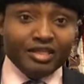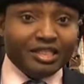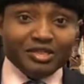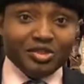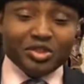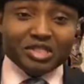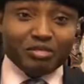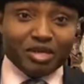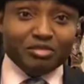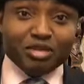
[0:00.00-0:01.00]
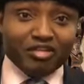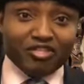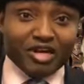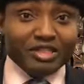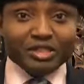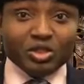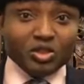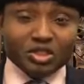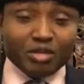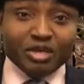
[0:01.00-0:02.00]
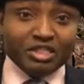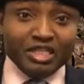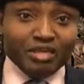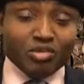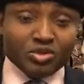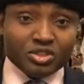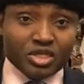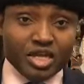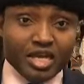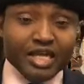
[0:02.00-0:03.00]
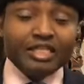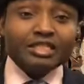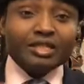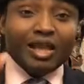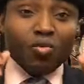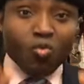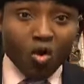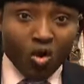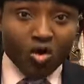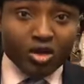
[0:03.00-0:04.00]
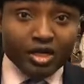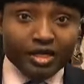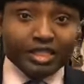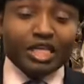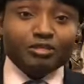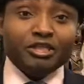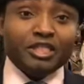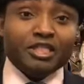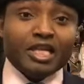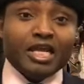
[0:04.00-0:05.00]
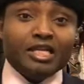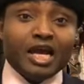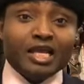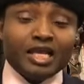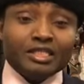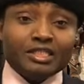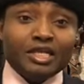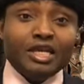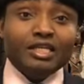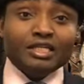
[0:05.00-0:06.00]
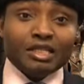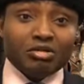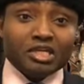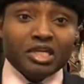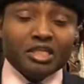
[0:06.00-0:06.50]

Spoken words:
It is not just about Biafra. It is not just about the Igbos. It is a war that has been declared against the Southern